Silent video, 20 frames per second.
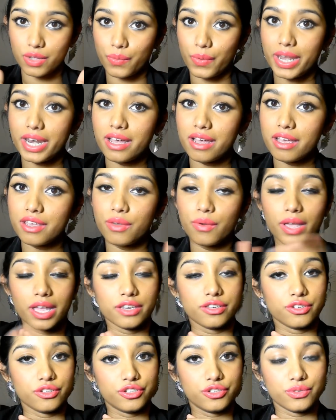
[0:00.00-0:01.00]
the winner you
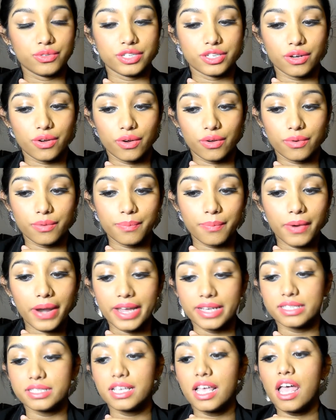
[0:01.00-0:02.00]
get to choose your own
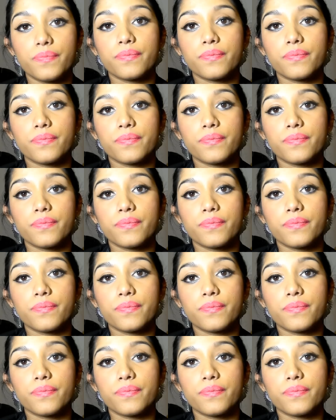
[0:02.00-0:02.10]
prize